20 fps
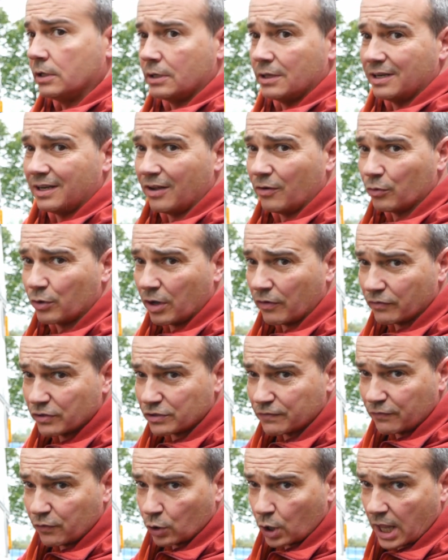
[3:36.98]
and that will give us
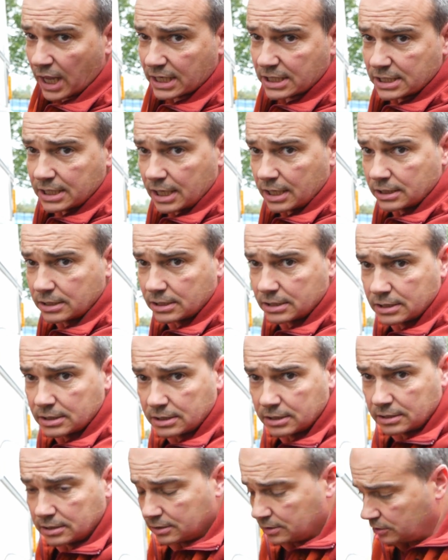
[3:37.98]
full access
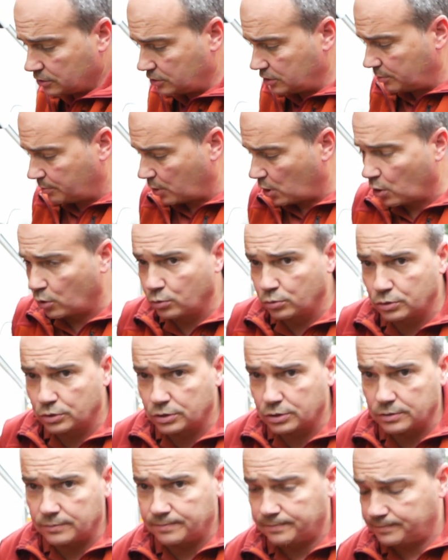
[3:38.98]
to the bottles.